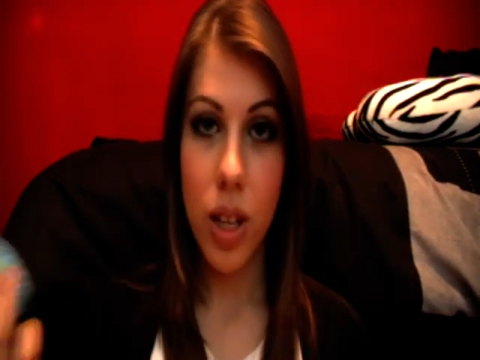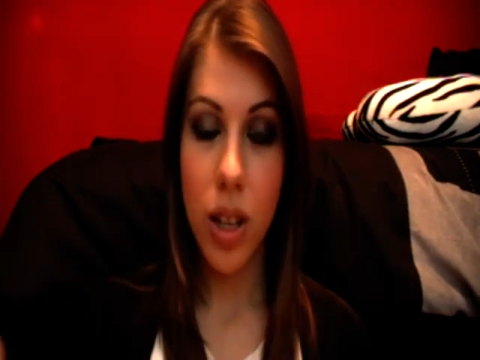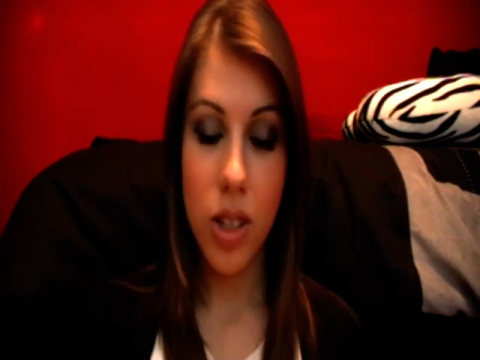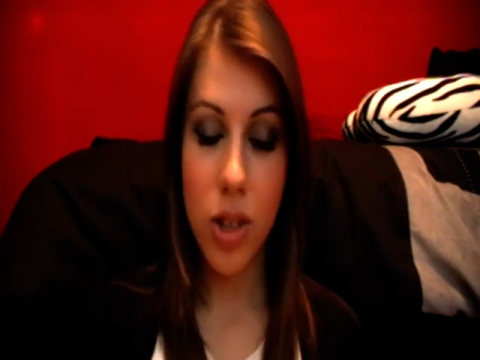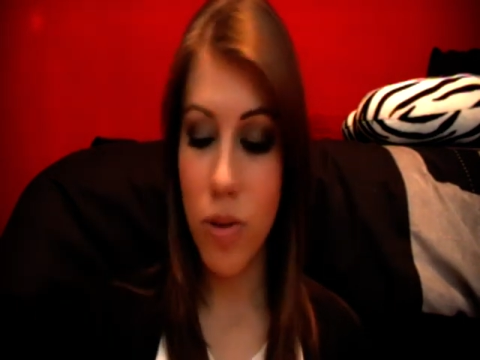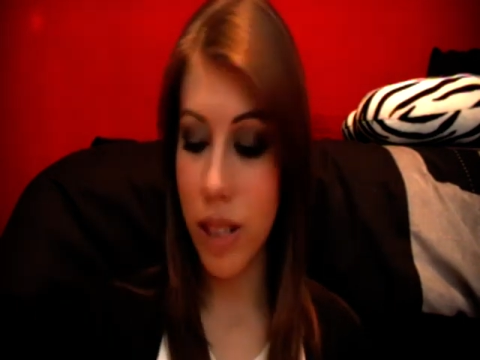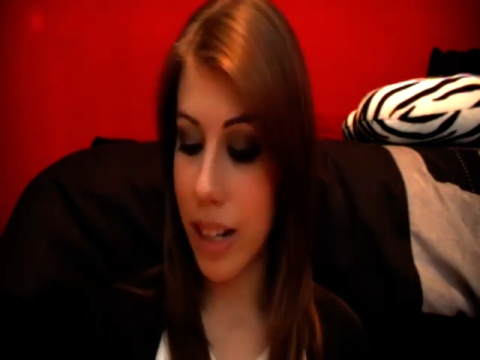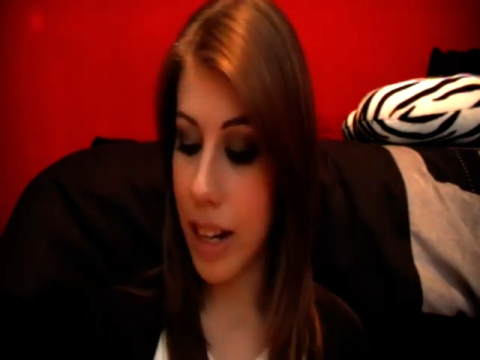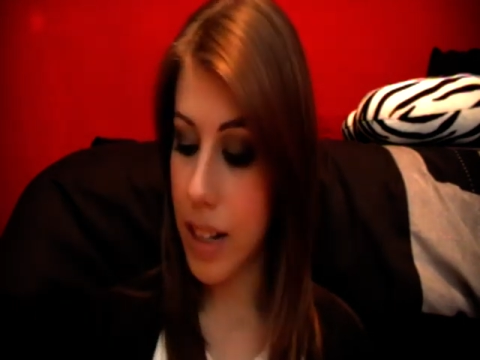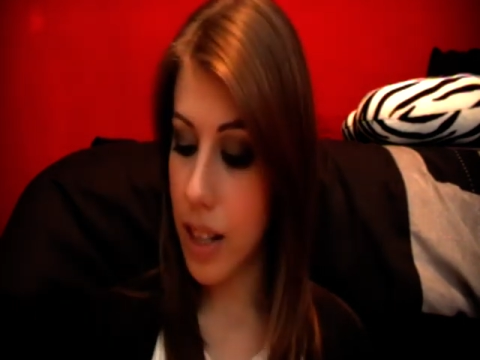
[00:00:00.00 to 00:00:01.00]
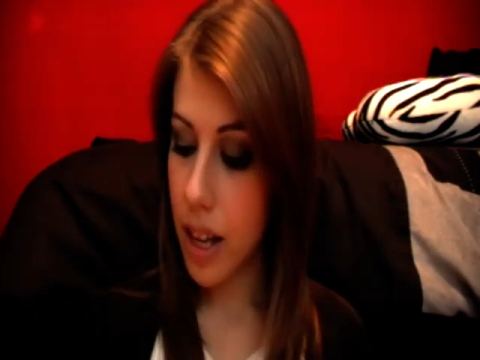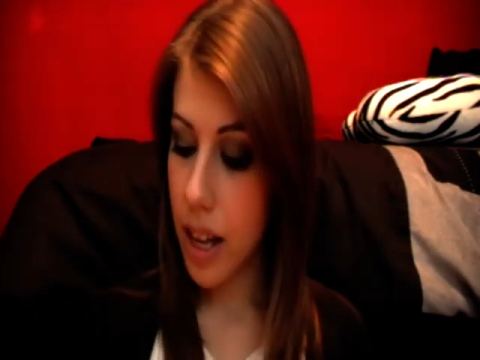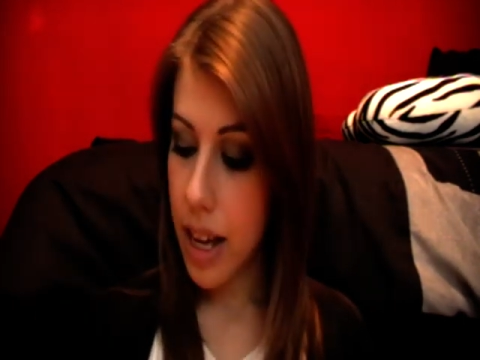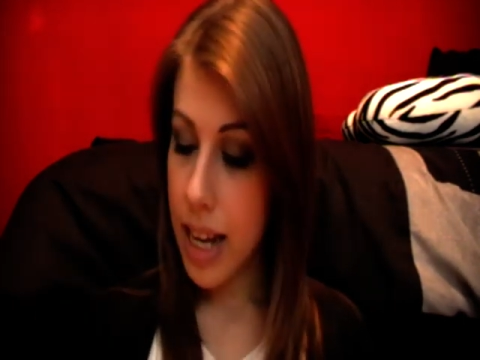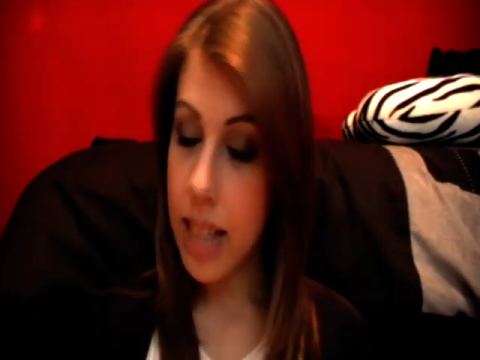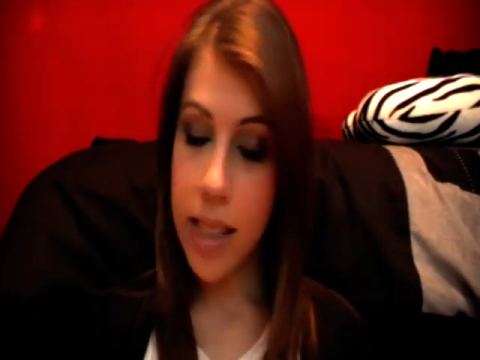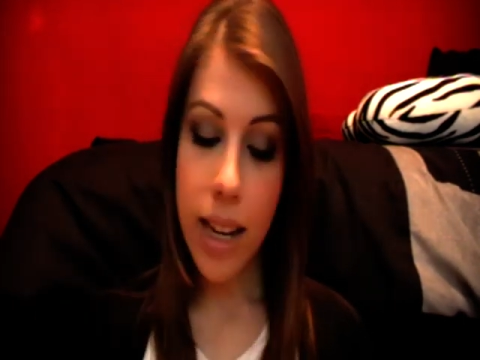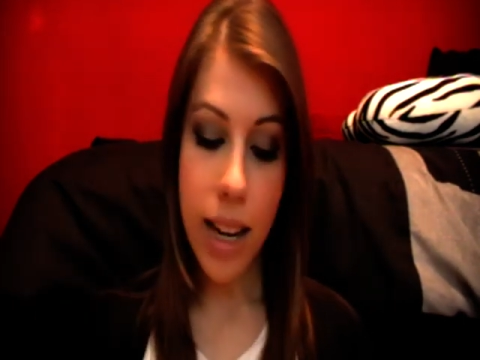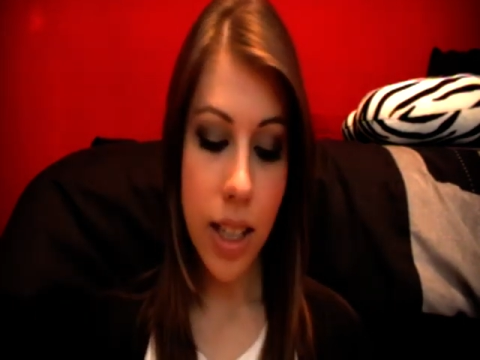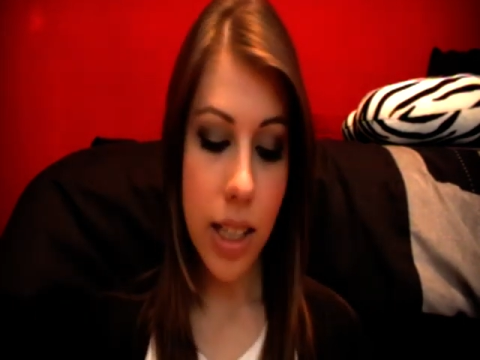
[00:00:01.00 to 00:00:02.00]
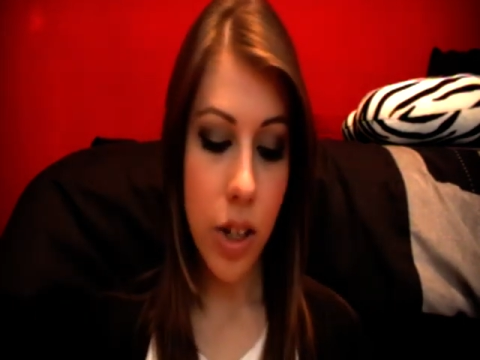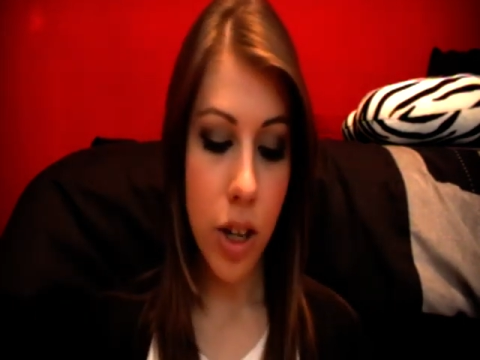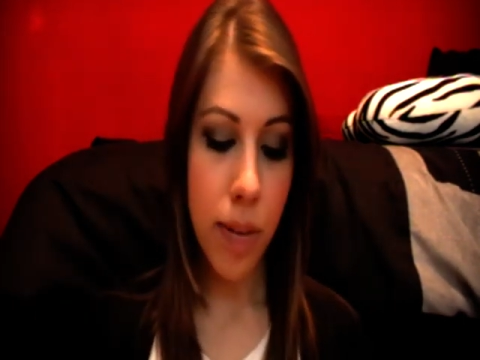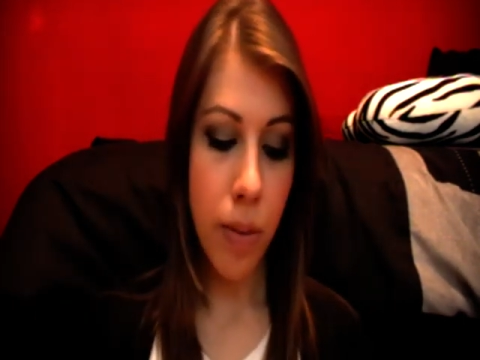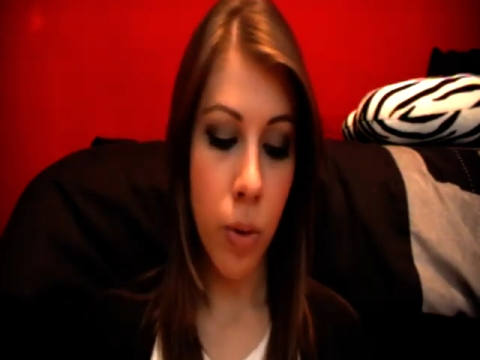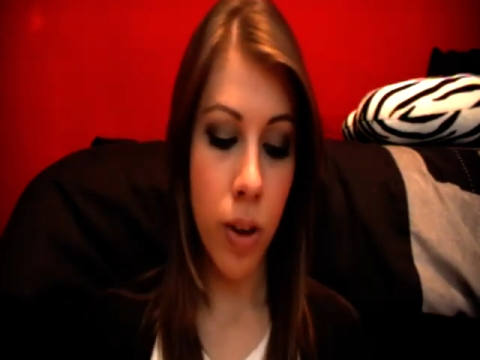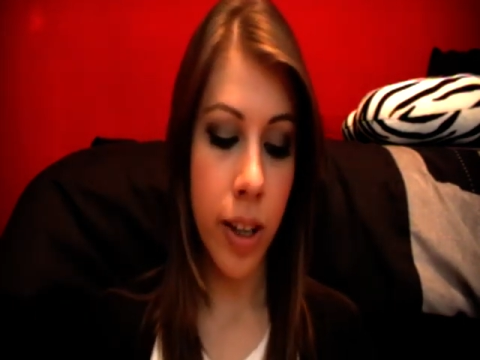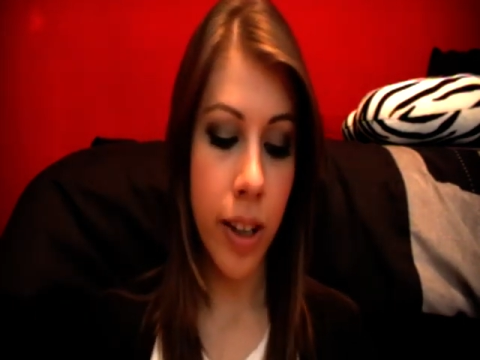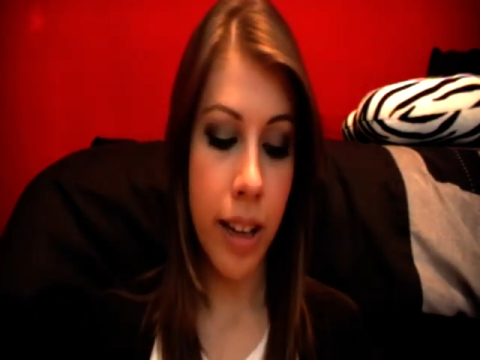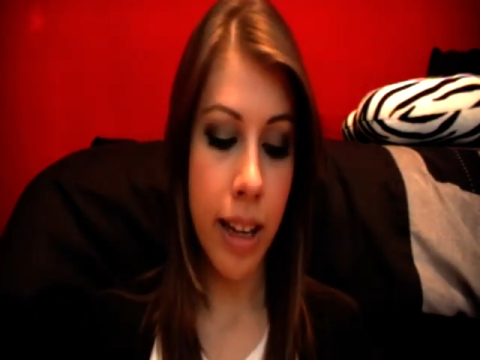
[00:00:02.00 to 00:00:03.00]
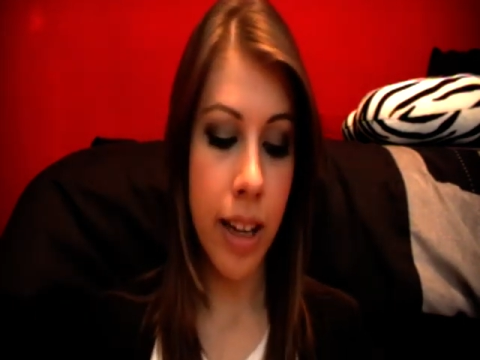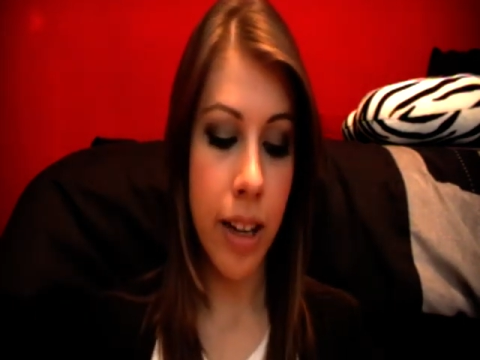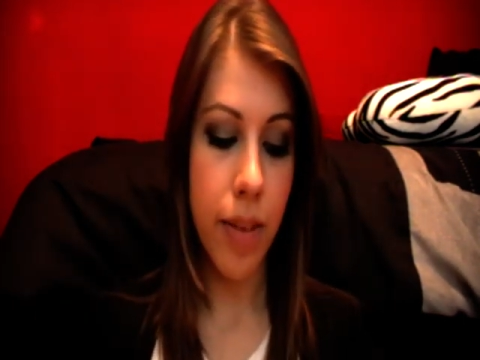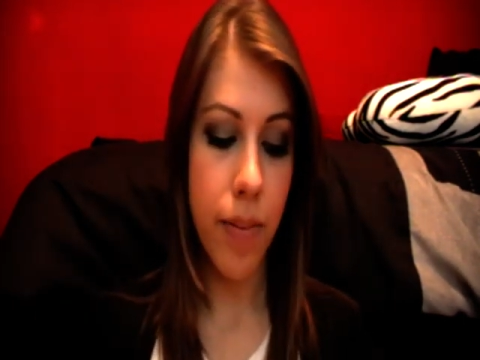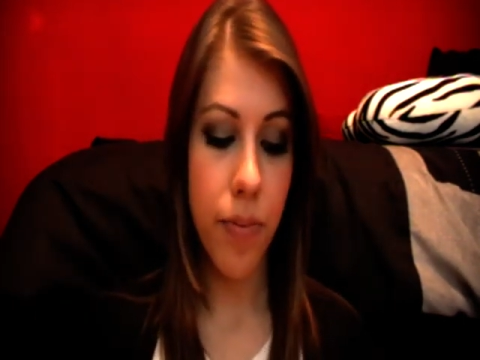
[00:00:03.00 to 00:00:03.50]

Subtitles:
It's just really nice. It did actually turn my water like a